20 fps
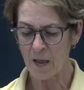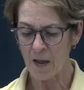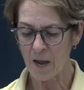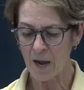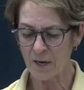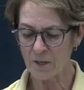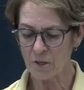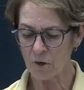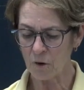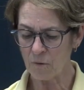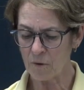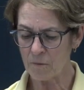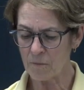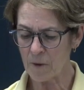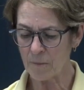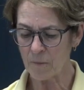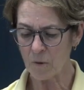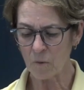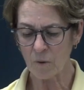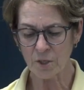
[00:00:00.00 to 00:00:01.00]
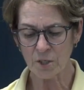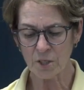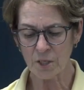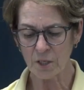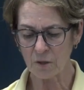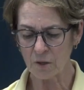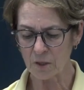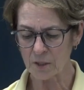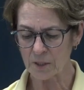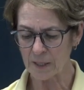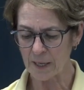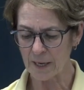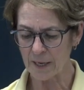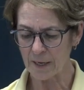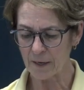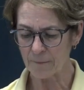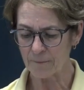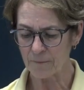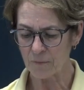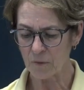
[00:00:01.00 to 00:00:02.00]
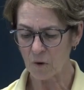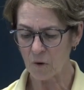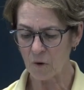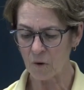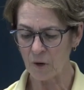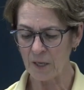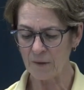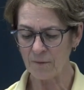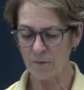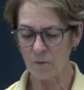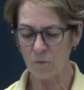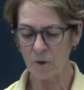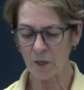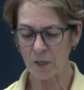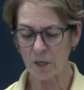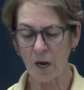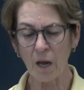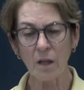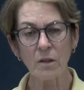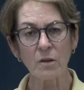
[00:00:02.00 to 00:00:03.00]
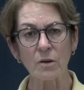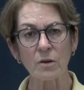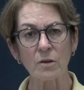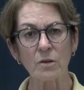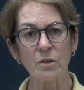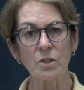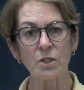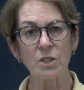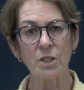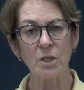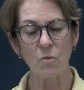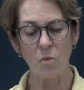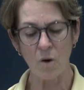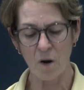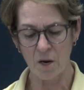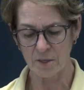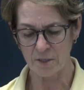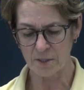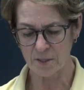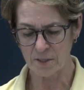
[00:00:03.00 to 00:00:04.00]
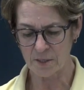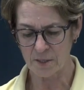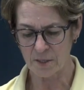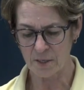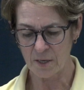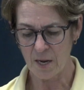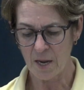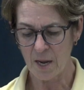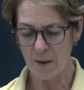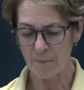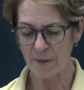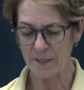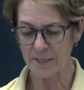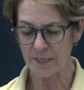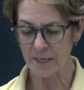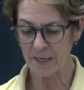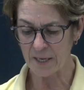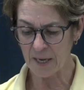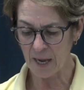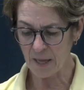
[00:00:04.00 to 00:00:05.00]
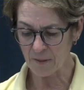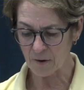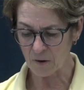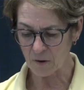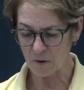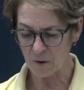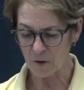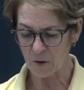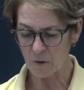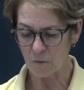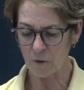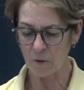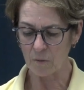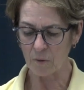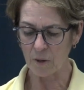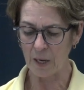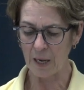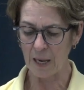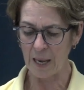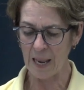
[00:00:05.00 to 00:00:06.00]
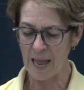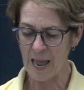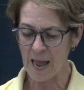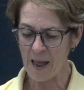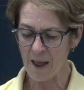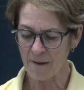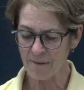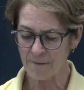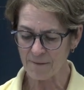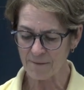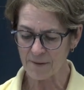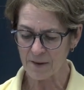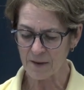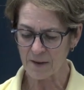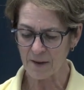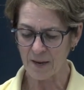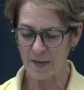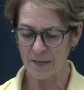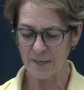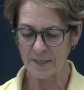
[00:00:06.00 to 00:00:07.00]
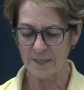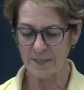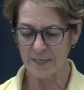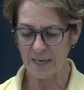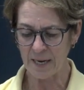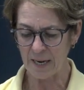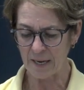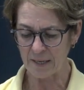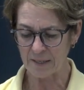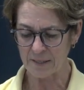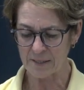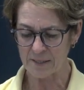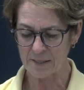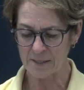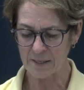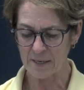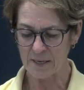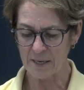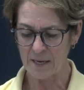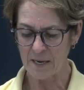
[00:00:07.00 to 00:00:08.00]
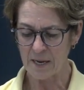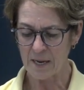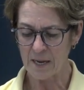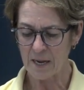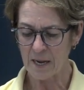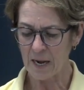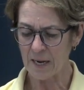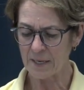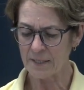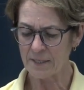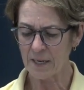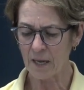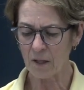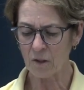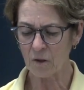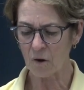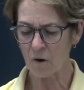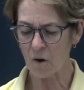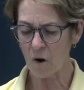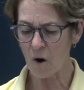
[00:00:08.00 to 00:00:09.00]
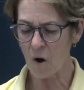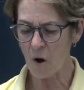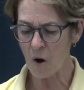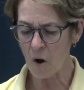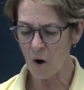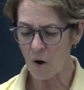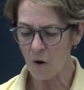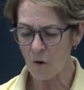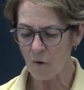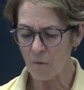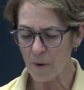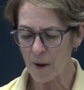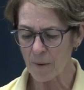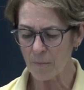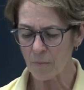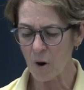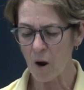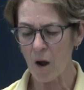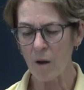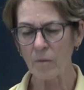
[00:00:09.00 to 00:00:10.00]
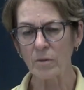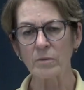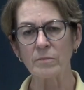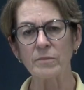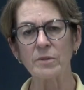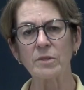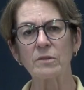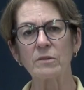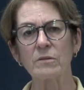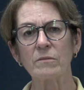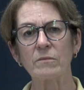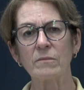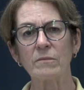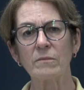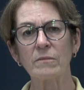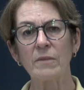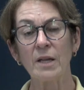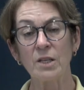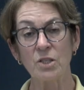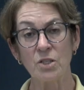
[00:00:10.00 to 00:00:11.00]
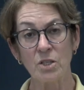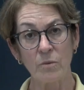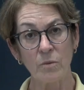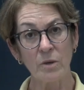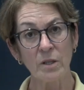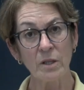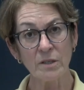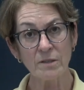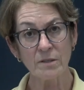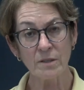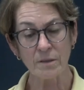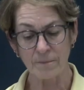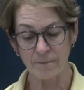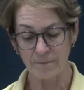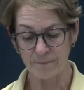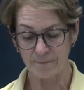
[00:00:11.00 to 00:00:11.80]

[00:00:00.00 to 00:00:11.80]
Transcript: I don't remember what she looked like or even what color she was, but together we would laugh and dance. I'd tell her all my problems and she would listen.